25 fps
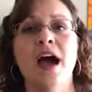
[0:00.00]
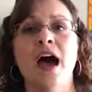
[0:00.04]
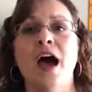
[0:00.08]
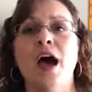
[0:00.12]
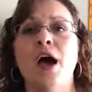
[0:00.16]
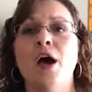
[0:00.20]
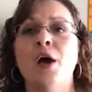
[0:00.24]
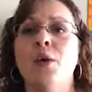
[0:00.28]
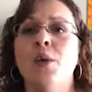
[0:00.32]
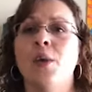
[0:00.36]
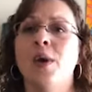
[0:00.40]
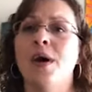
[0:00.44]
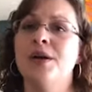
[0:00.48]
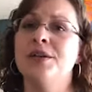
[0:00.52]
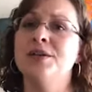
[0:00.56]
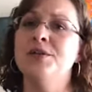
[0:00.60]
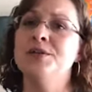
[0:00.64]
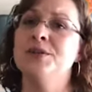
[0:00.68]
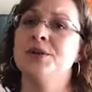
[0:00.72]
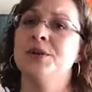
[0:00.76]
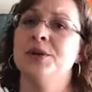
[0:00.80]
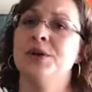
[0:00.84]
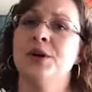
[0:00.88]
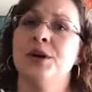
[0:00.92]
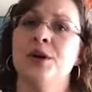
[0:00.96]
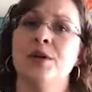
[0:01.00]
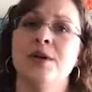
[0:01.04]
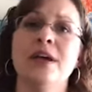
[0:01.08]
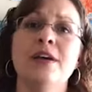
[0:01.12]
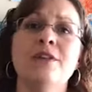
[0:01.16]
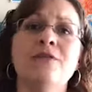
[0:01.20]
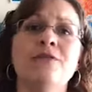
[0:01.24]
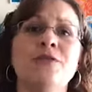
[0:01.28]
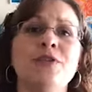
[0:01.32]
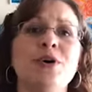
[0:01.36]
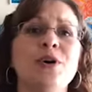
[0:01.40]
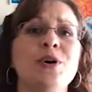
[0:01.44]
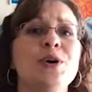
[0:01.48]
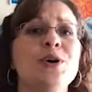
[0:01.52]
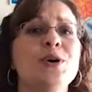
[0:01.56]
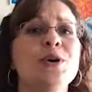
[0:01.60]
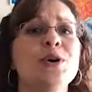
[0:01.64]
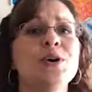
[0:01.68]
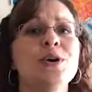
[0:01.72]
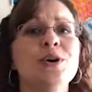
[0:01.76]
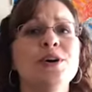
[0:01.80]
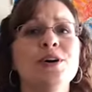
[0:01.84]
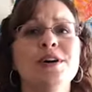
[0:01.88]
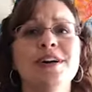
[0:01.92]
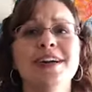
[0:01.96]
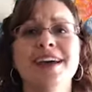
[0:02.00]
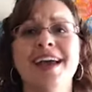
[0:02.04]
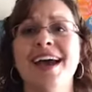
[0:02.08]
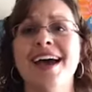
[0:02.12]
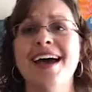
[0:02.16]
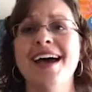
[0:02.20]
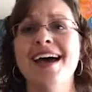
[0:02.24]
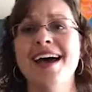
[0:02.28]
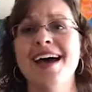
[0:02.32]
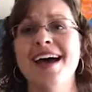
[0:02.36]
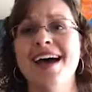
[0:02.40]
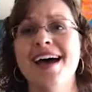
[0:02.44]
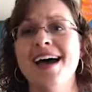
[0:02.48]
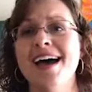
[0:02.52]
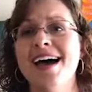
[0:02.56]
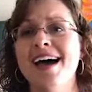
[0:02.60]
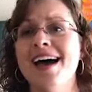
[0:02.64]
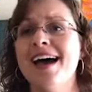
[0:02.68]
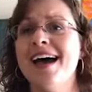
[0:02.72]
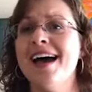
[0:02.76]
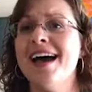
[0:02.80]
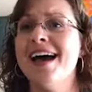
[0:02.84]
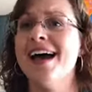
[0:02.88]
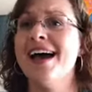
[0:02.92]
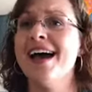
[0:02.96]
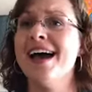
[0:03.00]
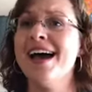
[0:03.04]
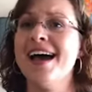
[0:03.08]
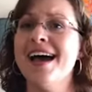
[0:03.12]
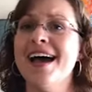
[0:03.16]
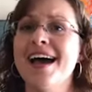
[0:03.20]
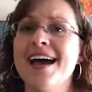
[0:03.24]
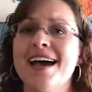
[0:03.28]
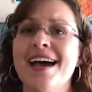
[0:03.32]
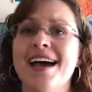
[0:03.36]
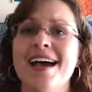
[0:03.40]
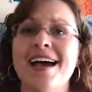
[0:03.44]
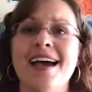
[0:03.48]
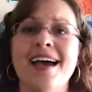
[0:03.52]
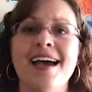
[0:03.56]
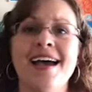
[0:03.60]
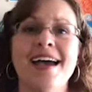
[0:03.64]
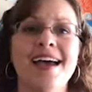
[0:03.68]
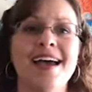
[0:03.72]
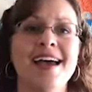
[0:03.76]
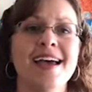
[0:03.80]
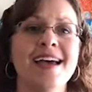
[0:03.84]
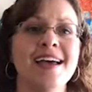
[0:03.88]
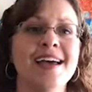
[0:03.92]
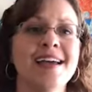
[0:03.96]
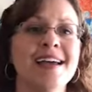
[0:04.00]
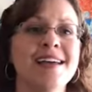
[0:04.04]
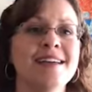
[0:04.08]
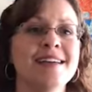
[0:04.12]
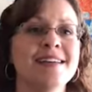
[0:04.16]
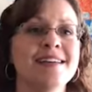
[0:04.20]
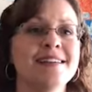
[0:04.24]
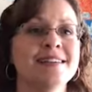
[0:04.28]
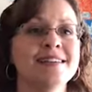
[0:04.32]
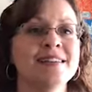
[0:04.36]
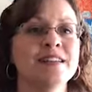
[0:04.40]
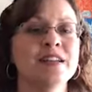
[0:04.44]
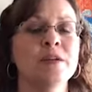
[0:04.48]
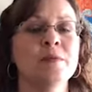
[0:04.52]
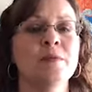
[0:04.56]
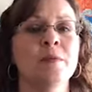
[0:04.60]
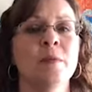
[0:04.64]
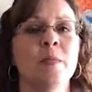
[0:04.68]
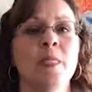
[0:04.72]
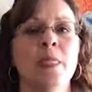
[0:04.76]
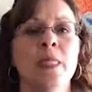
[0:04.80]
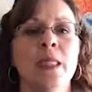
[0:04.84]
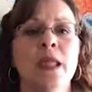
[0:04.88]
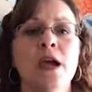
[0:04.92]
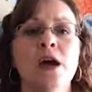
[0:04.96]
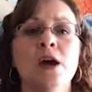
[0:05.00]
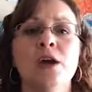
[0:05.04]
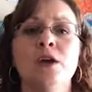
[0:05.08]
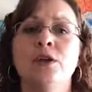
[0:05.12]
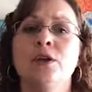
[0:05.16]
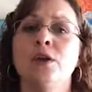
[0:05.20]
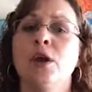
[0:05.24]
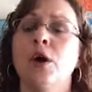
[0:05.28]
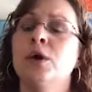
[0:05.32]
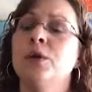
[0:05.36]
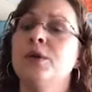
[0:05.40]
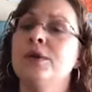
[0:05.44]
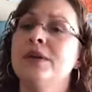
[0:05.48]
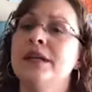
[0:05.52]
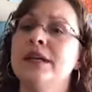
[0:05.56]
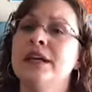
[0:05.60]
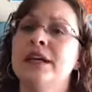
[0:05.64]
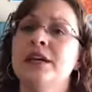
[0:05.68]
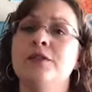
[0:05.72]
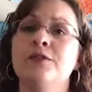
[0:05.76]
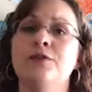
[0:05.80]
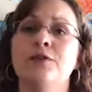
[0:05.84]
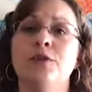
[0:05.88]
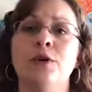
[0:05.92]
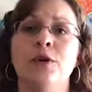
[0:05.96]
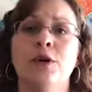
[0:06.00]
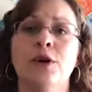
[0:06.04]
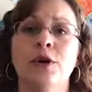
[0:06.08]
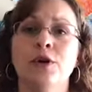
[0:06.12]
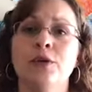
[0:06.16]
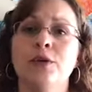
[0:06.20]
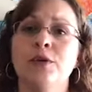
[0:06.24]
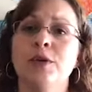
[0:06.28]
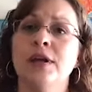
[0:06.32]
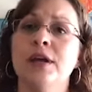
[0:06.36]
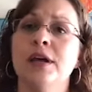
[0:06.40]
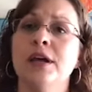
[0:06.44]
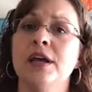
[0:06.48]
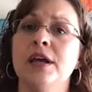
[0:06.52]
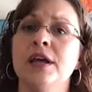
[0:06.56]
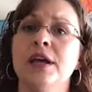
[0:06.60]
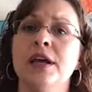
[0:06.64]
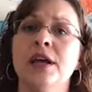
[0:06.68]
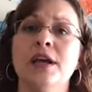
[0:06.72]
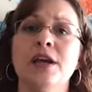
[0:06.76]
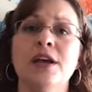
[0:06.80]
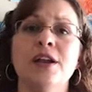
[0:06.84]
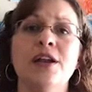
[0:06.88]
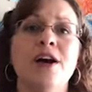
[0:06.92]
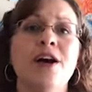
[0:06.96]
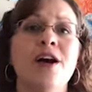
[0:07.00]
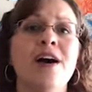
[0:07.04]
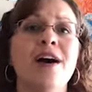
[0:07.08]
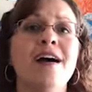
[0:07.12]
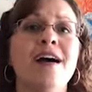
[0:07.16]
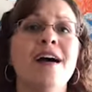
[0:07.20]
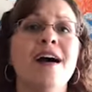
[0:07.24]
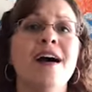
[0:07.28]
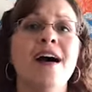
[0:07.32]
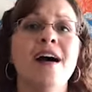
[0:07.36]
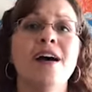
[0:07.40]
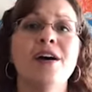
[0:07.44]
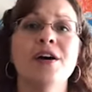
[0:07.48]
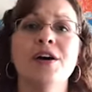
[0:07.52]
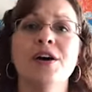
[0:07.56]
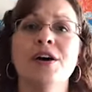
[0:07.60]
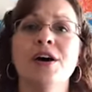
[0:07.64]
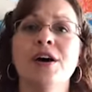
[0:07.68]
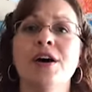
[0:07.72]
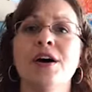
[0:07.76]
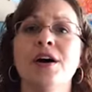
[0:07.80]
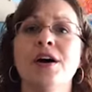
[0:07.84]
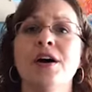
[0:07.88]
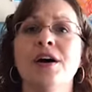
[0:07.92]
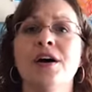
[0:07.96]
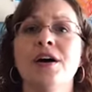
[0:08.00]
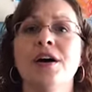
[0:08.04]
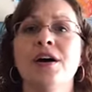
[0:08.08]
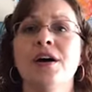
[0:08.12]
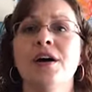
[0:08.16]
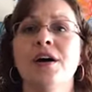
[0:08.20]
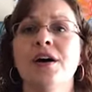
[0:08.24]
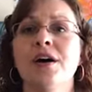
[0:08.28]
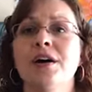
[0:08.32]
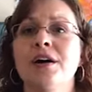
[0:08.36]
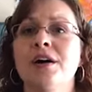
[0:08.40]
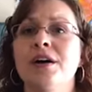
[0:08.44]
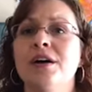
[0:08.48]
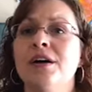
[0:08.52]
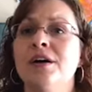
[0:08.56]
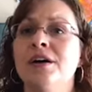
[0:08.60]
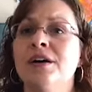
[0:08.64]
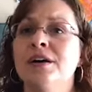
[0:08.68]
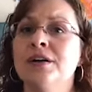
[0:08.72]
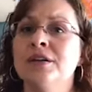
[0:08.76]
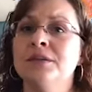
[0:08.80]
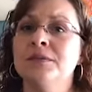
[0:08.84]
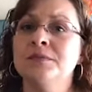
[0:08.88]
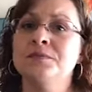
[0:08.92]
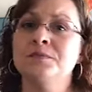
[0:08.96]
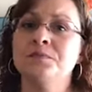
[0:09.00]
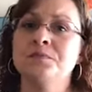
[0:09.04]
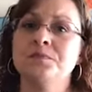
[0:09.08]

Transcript: I wonder if you can. No need for greed or hunger